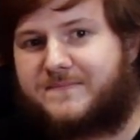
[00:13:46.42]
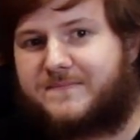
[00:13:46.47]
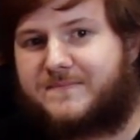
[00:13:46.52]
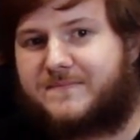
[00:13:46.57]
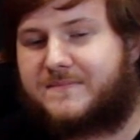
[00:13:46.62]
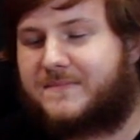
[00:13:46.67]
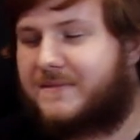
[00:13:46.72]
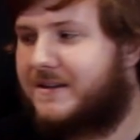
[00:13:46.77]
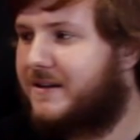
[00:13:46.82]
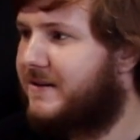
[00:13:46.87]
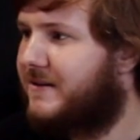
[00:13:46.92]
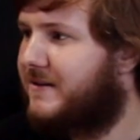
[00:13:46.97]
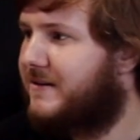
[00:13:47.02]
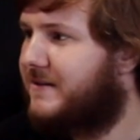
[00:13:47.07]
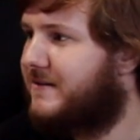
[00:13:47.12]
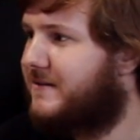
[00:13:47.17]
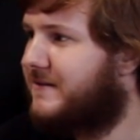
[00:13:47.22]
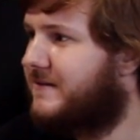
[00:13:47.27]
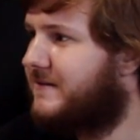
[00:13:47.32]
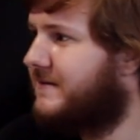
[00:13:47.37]

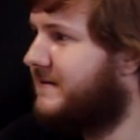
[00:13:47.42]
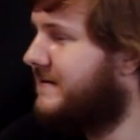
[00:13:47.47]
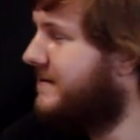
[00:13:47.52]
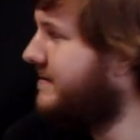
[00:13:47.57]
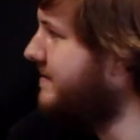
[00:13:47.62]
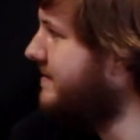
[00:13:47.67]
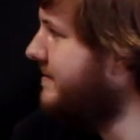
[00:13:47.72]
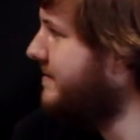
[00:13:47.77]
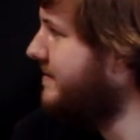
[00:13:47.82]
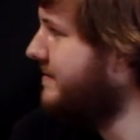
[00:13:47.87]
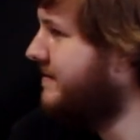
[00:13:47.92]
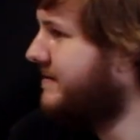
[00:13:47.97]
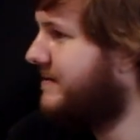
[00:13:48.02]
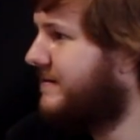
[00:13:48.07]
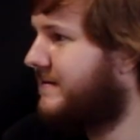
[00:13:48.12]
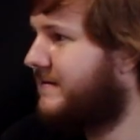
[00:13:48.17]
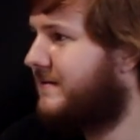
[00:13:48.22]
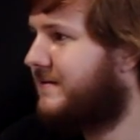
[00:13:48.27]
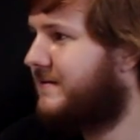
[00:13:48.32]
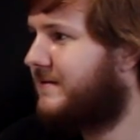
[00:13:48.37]

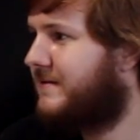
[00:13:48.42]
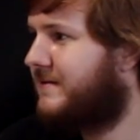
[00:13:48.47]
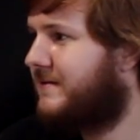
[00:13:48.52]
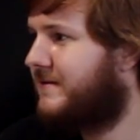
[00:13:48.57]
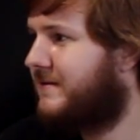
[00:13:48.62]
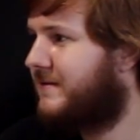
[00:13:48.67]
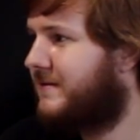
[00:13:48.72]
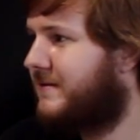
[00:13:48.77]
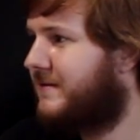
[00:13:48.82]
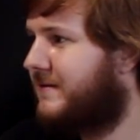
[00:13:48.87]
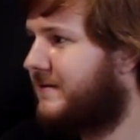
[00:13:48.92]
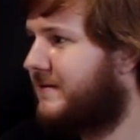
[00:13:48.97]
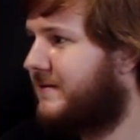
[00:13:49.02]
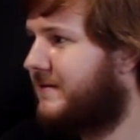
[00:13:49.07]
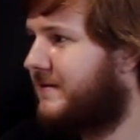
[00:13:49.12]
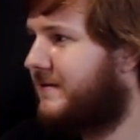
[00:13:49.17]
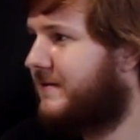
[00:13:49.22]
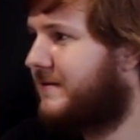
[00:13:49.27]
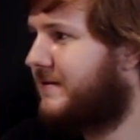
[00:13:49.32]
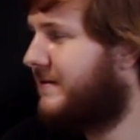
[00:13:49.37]

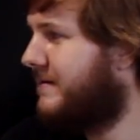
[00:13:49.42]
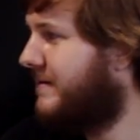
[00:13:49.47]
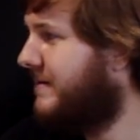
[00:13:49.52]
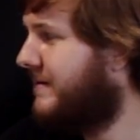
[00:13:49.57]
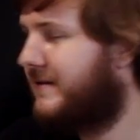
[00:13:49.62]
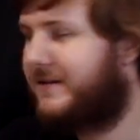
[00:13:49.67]
[no speech]